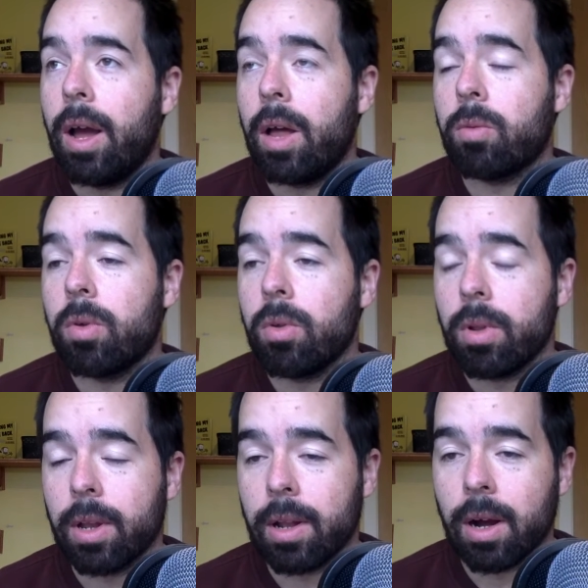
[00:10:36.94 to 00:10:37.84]
as a
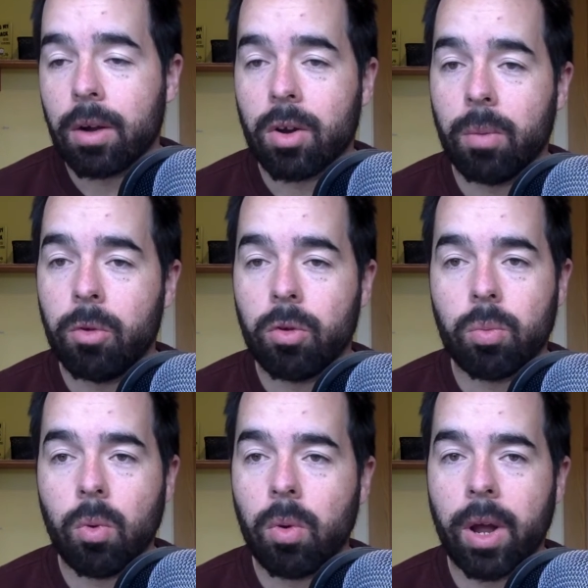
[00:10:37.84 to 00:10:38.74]
result, in the long term, you
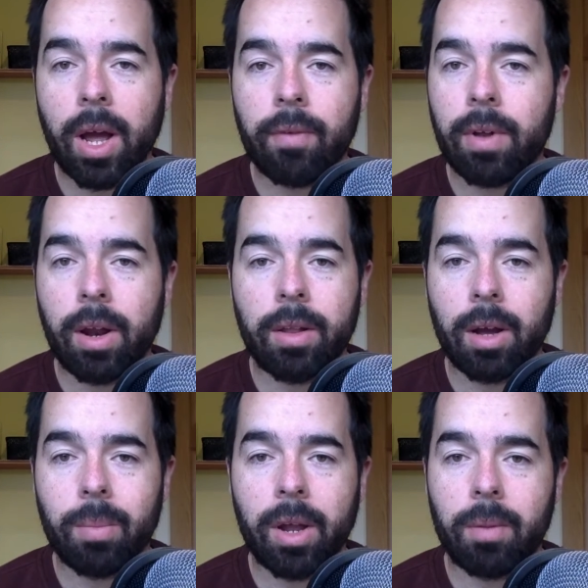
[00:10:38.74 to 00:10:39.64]
just won't have a lot of
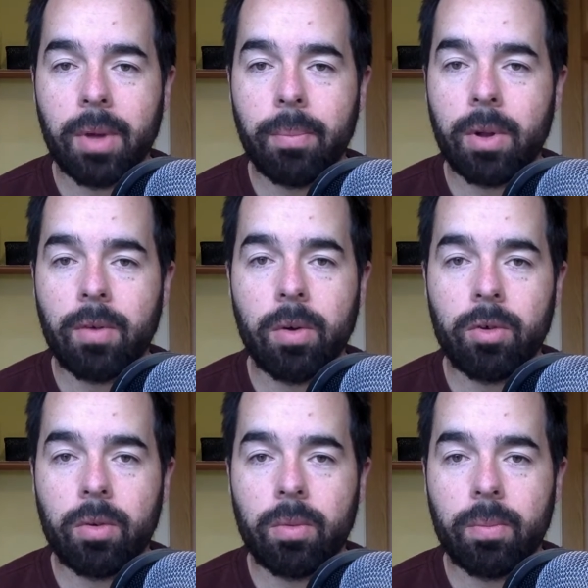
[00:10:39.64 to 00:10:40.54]
dogmatic people
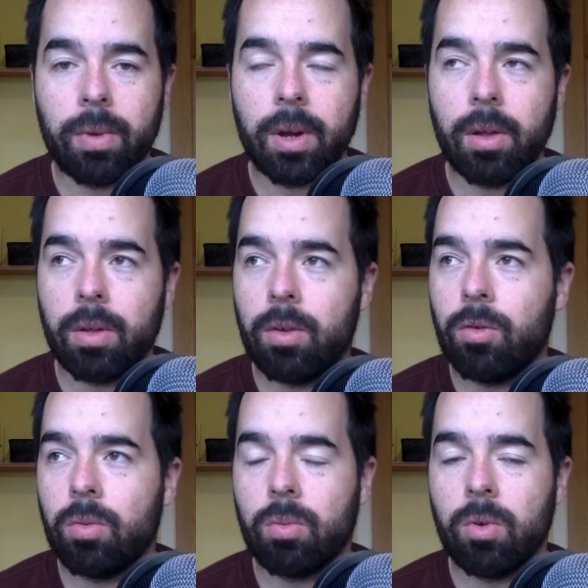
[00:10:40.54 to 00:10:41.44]
around you, because
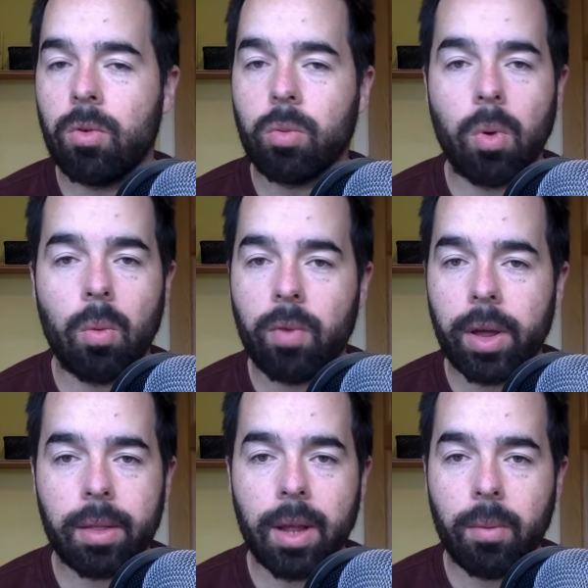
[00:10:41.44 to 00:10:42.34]
you just won't
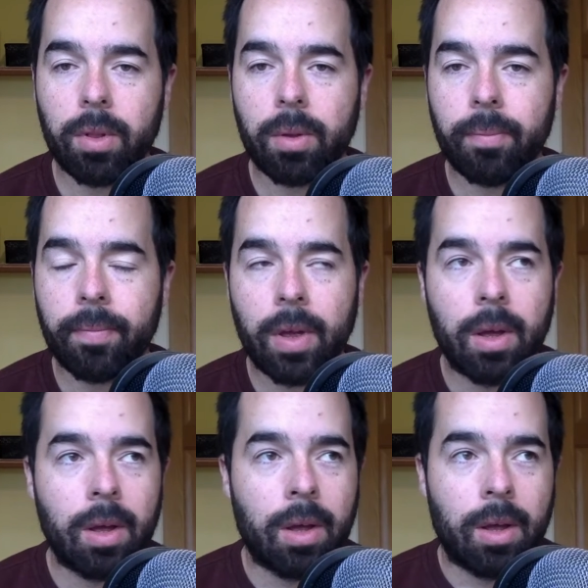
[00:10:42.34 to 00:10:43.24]
resonate with them.
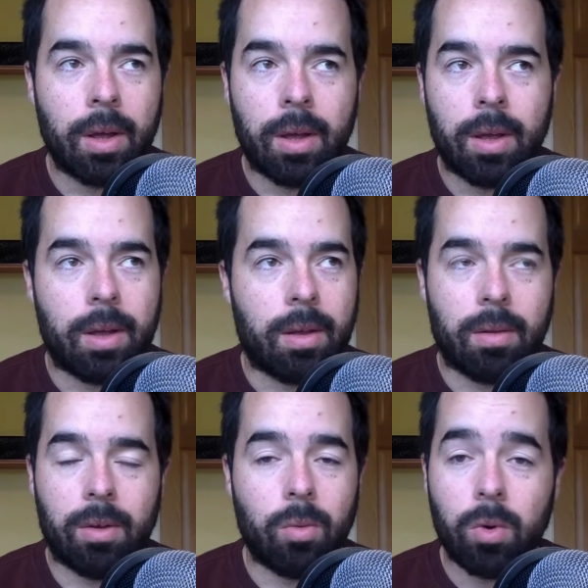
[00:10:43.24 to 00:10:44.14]

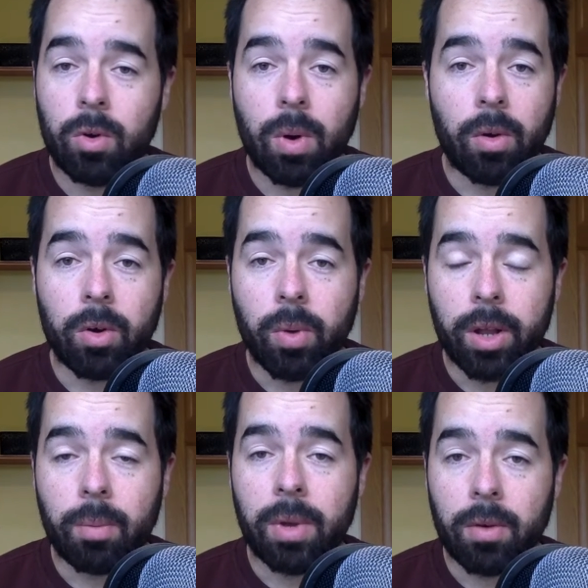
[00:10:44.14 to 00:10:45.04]
You wouldn't go out of your way
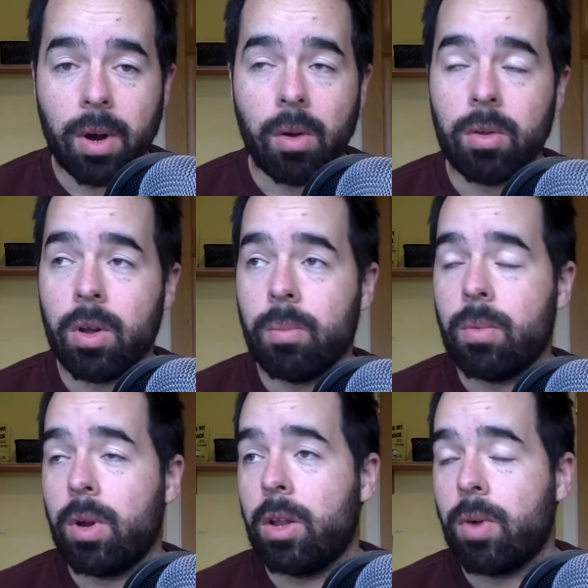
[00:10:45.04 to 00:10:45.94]
to be around
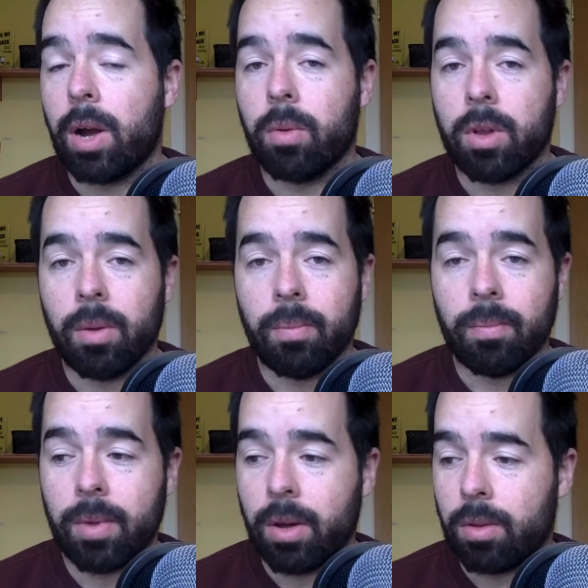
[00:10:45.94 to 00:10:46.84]
them, interact with
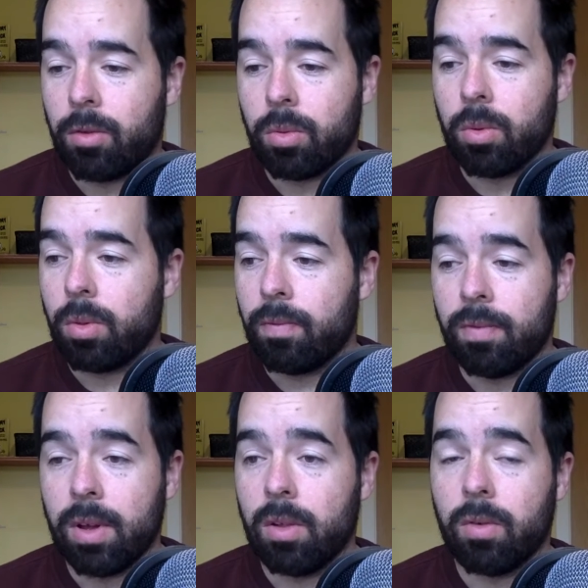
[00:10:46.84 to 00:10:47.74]
them, because it just doesn't
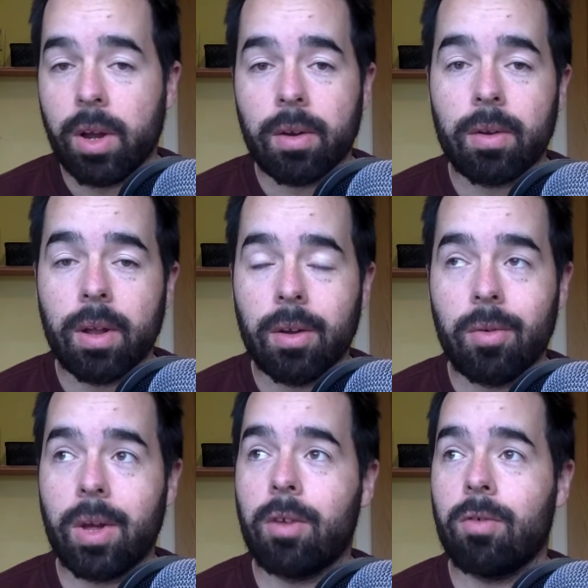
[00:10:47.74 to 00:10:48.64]
feel great, and
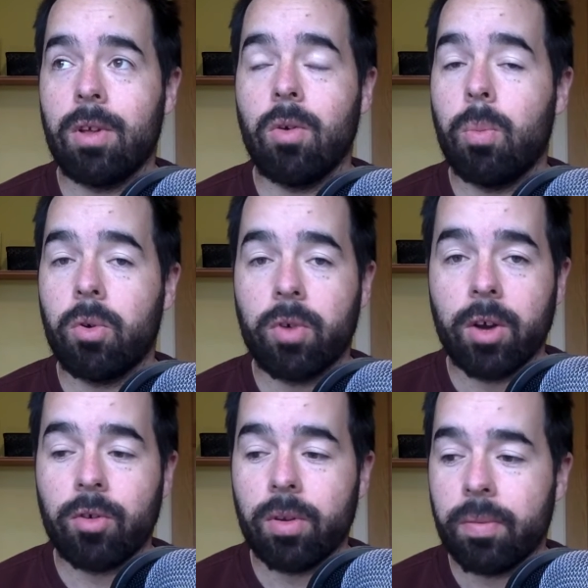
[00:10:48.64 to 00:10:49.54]
there's actually no
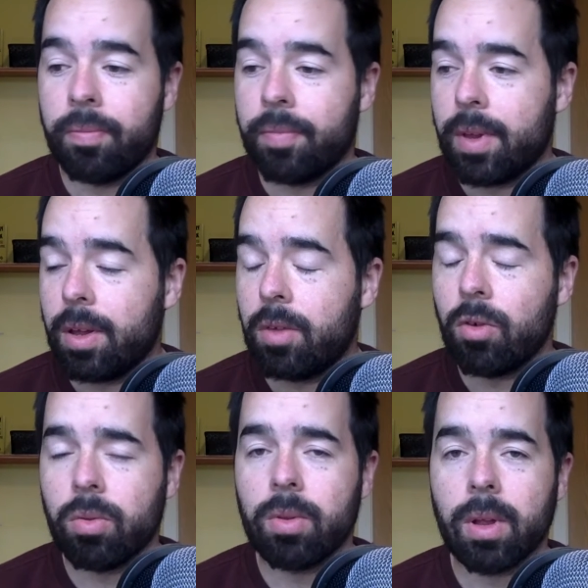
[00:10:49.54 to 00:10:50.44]
progression. It's
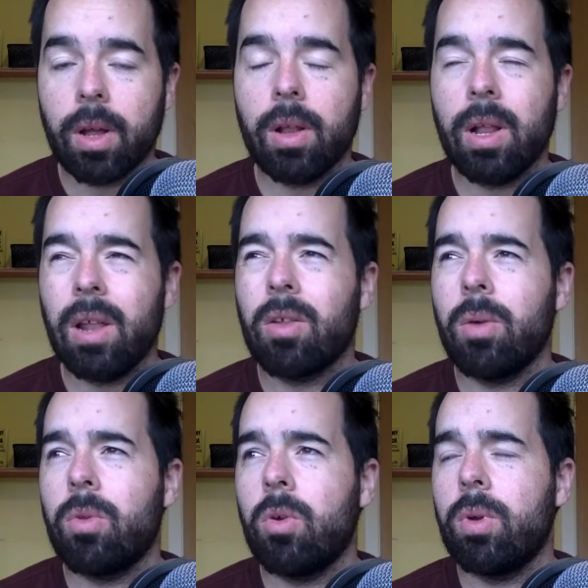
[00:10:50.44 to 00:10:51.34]
just, a lot of
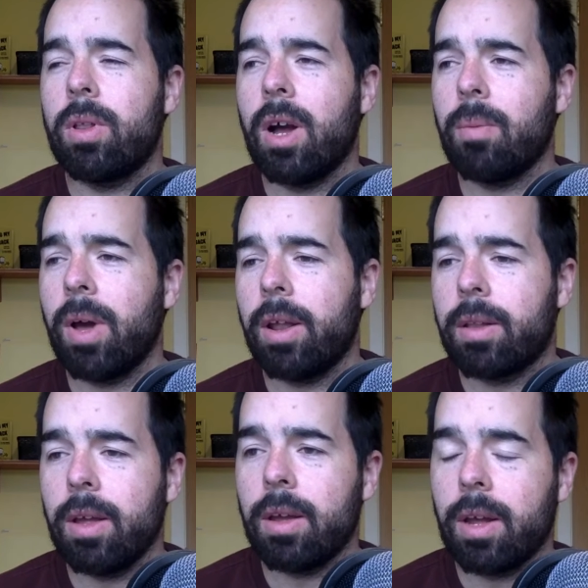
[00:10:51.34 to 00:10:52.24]
time too with
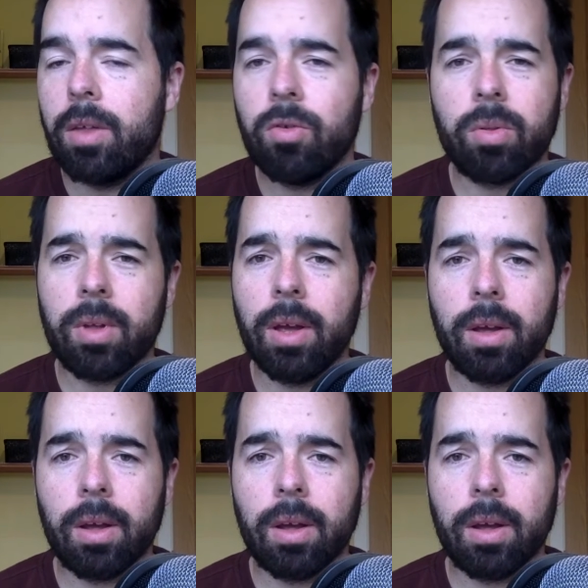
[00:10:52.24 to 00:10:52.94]
dogmatic thinking, it's just